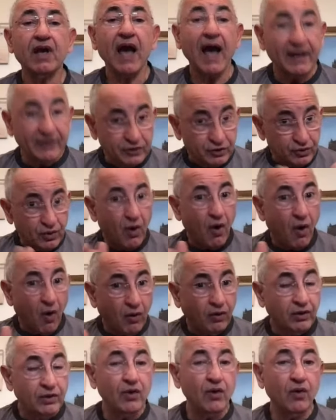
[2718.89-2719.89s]
And you
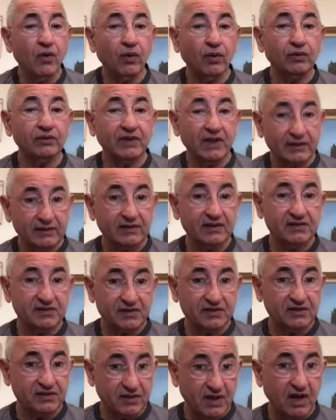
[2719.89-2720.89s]
all know that this
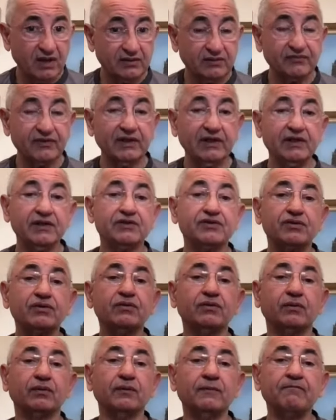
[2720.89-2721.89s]
is not really
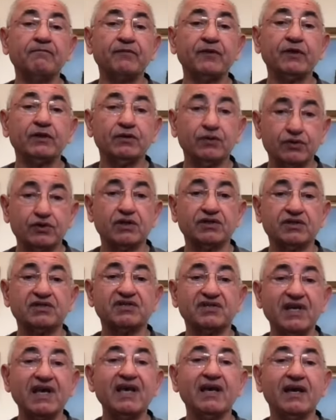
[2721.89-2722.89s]
true. You
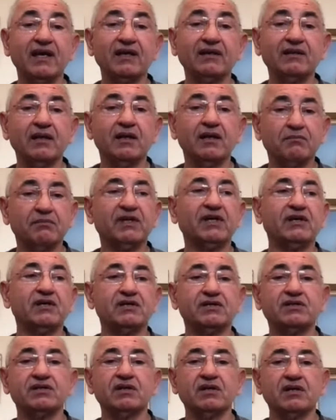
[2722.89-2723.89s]
just say it
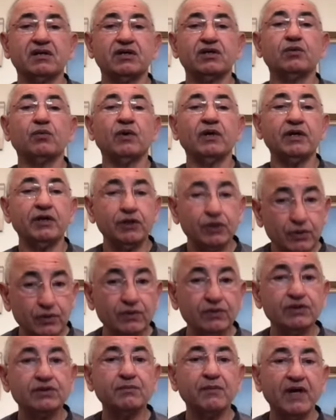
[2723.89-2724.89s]
because you want to
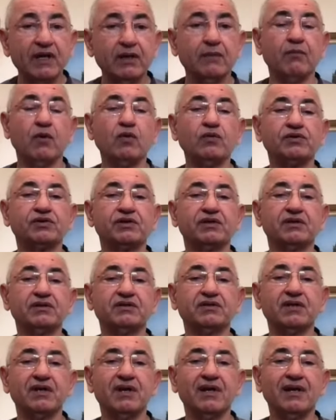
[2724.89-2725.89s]
use my emotions.